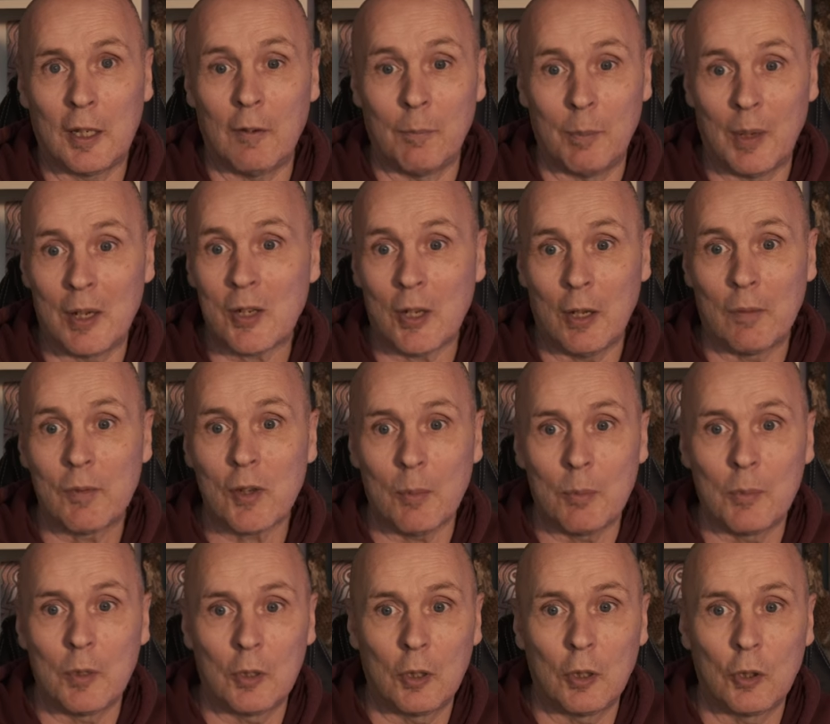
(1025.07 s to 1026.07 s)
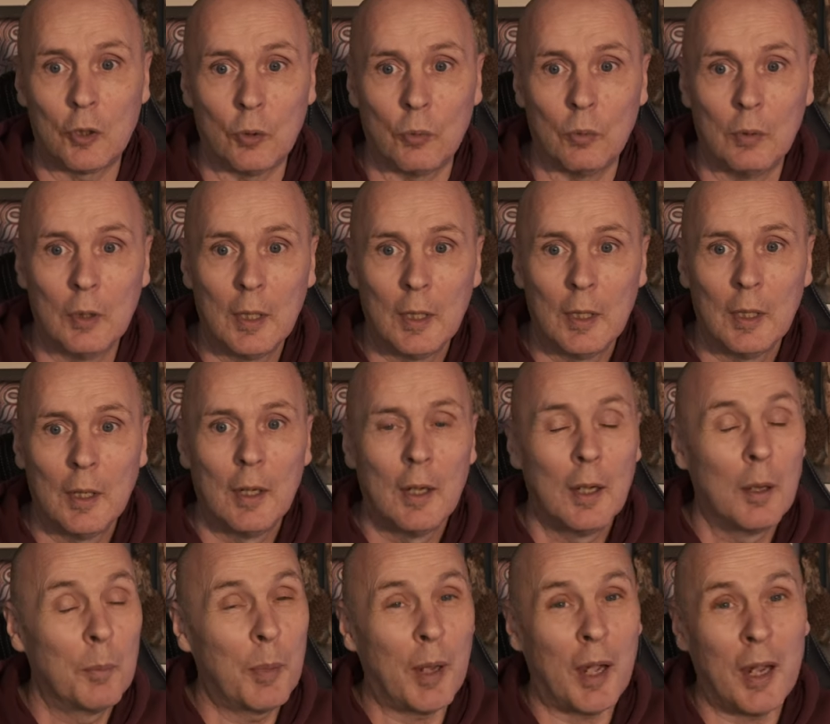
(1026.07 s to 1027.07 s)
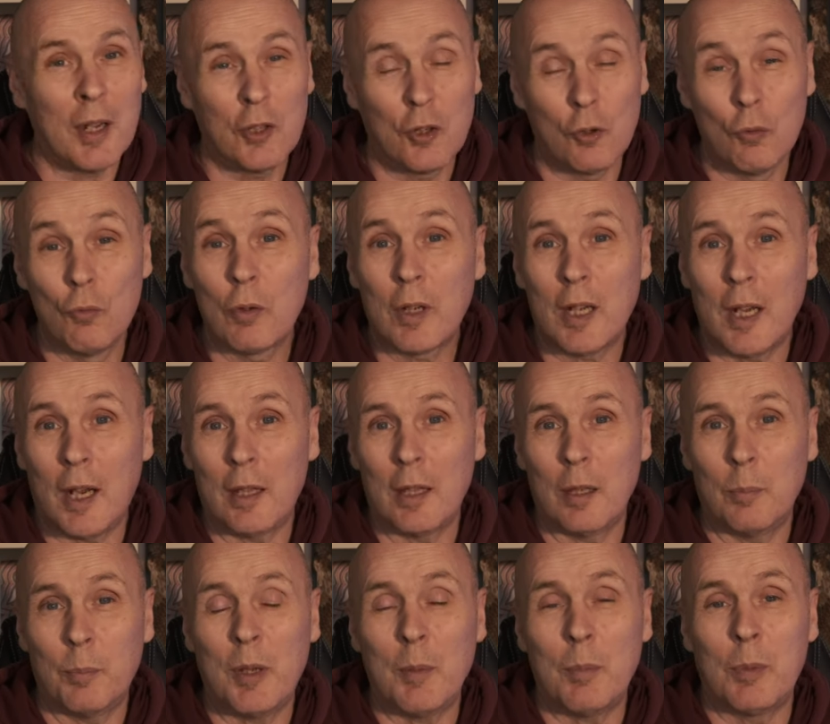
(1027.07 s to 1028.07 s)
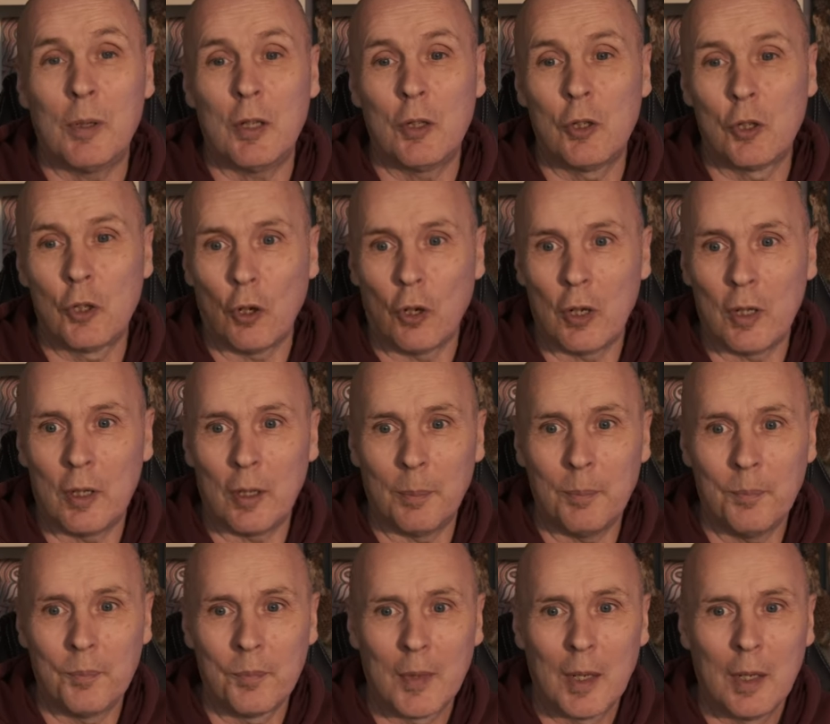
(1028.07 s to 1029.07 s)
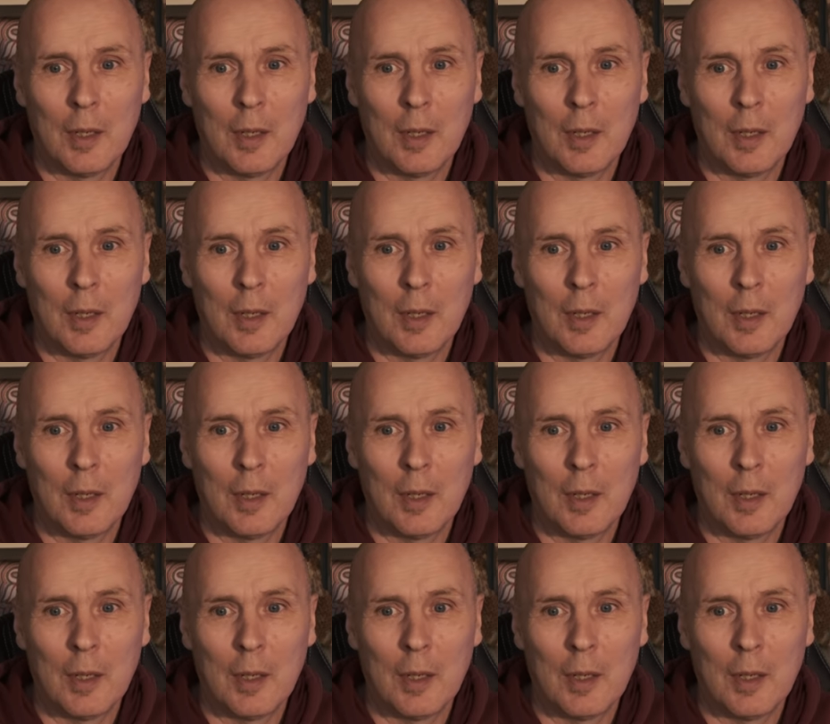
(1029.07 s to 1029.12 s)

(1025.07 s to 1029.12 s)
give myself something to do. But I do care that people enjoy them.